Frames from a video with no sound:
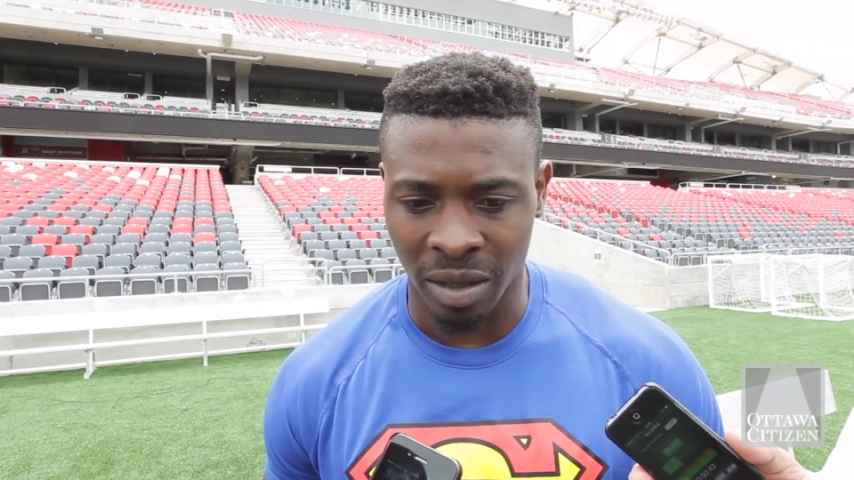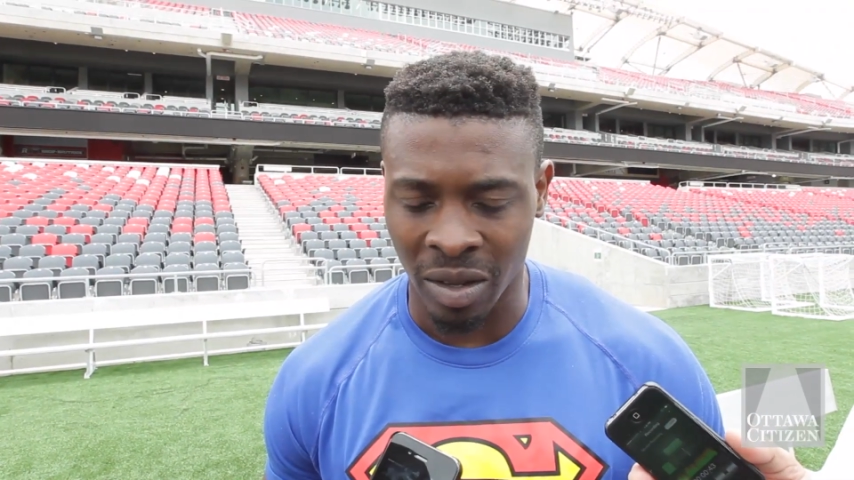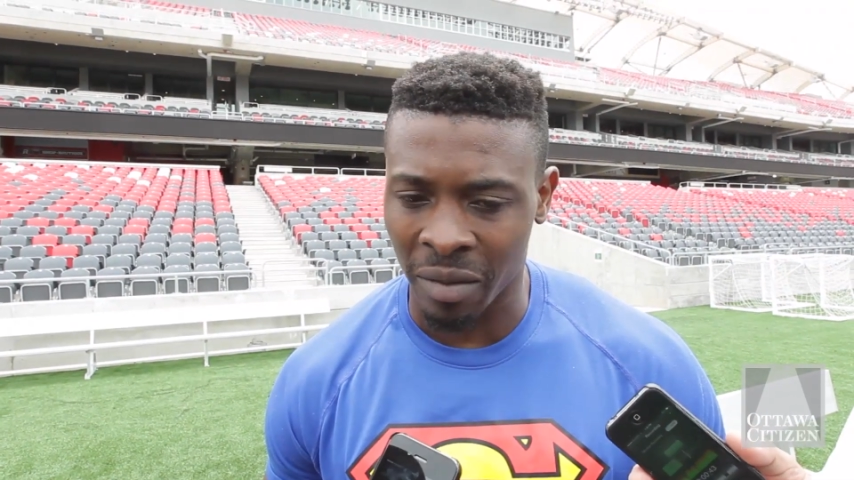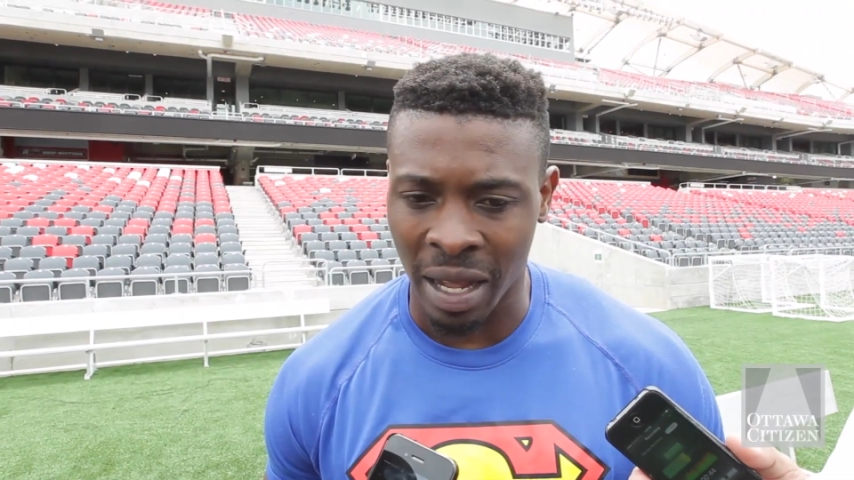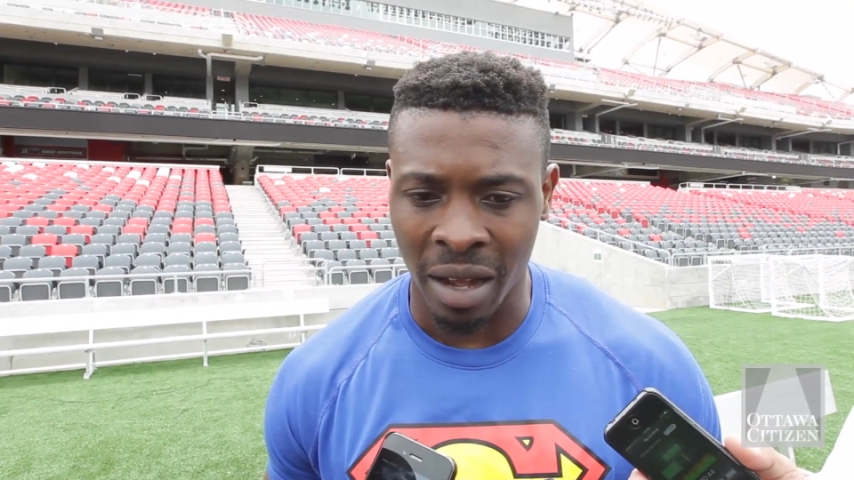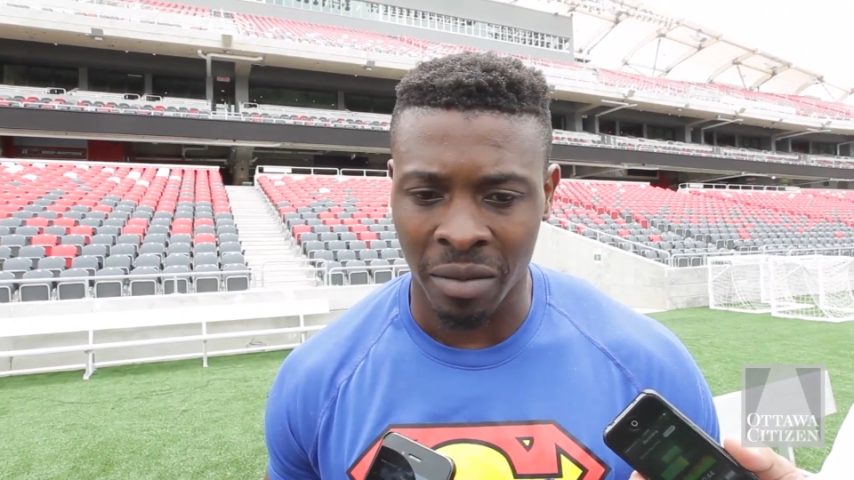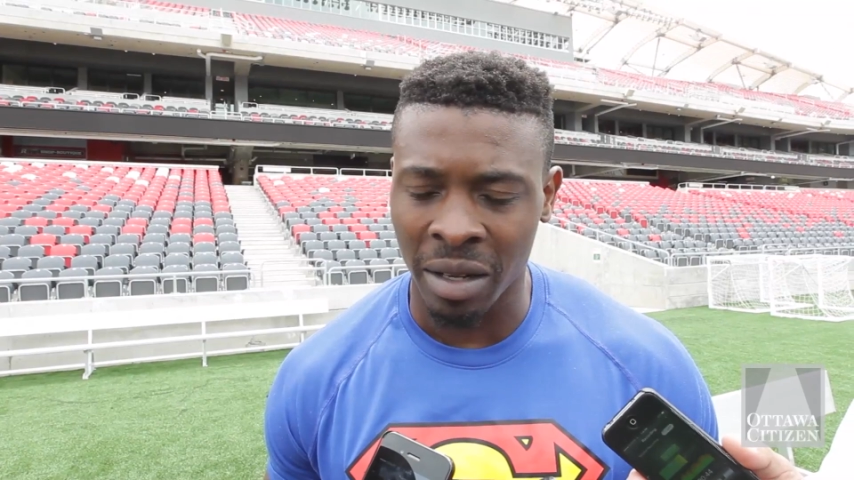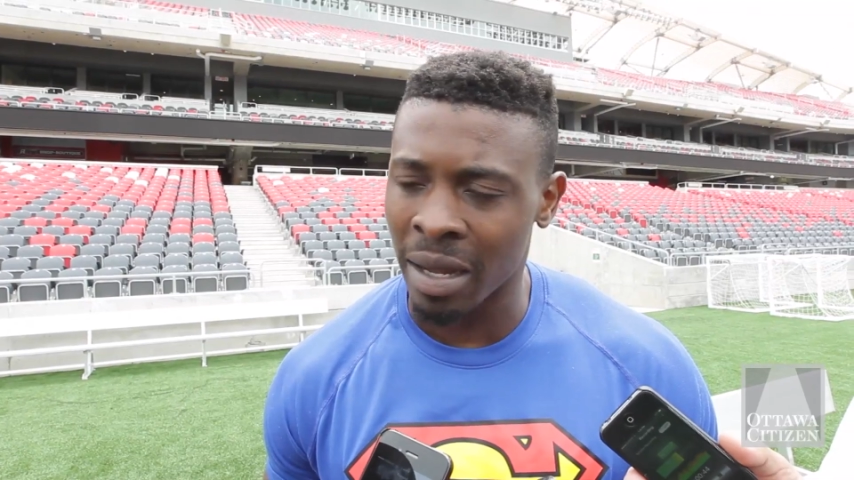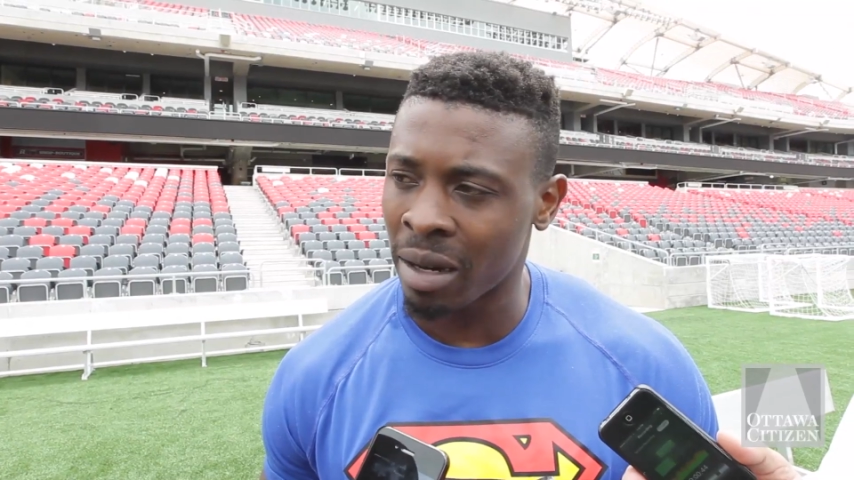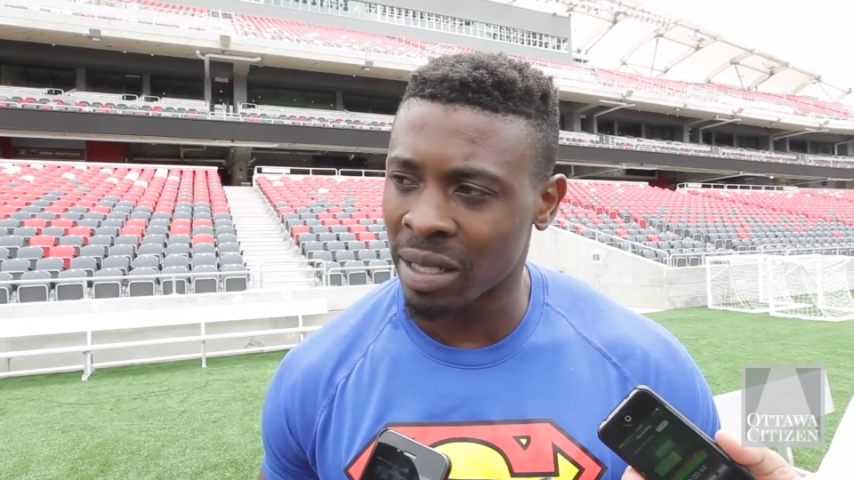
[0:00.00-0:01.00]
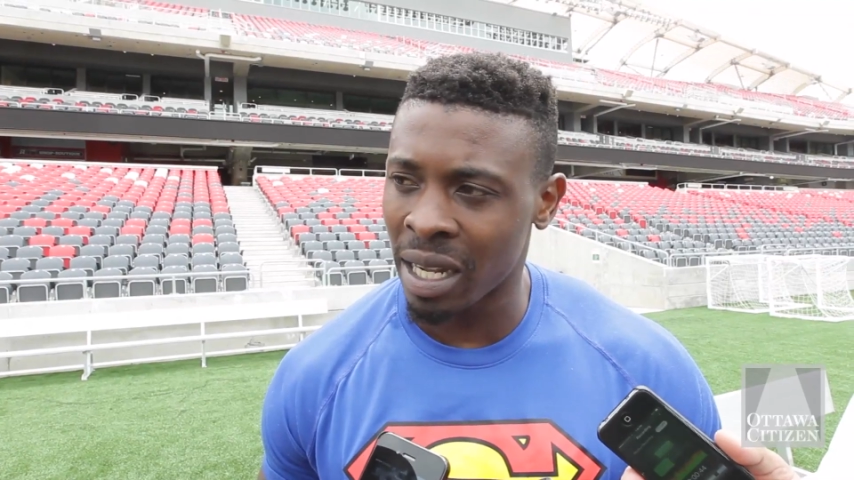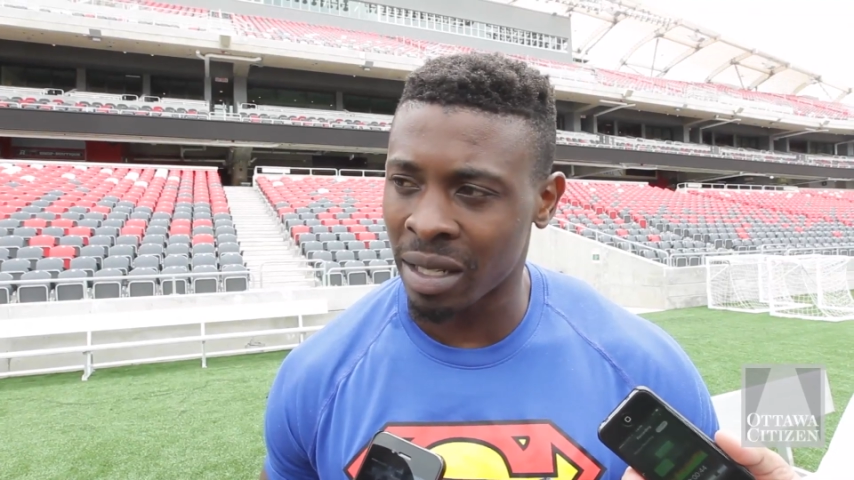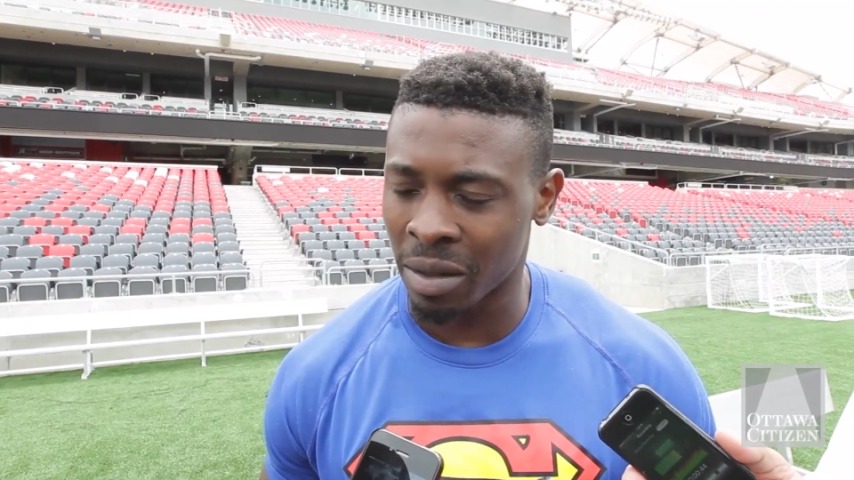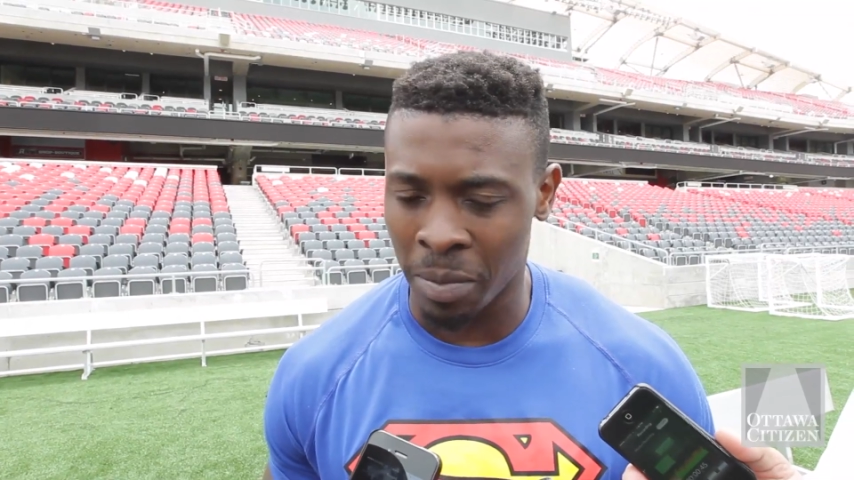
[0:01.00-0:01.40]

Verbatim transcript: you have to have deep down inside and the